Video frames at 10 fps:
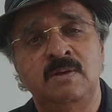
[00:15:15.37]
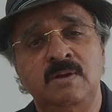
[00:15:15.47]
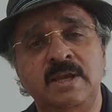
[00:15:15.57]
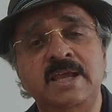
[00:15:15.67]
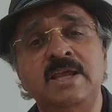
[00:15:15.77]

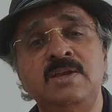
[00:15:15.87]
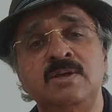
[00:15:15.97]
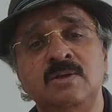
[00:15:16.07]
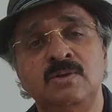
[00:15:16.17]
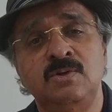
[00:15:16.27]

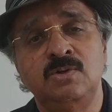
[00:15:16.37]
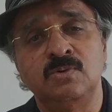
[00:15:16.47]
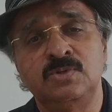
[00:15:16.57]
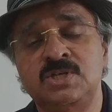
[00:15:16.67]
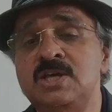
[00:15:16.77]
need
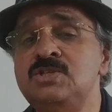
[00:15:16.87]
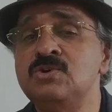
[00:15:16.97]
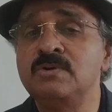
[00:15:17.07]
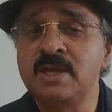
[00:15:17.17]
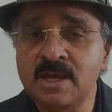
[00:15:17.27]
to change
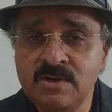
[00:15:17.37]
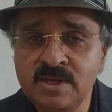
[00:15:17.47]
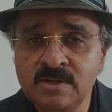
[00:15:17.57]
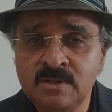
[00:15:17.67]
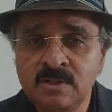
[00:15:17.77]
your
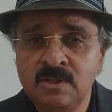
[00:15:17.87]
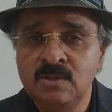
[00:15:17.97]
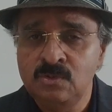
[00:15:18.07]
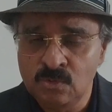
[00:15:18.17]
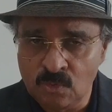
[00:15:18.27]
career,
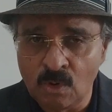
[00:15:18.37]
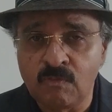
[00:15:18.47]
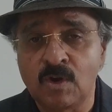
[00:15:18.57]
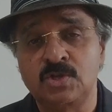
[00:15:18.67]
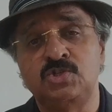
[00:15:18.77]
to
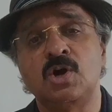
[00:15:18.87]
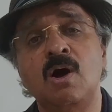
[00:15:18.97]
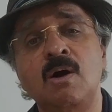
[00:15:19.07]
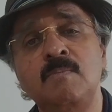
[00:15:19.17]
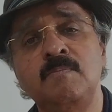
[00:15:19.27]
go for a
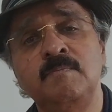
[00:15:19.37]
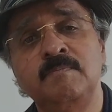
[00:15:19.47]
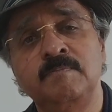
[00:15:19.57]
job.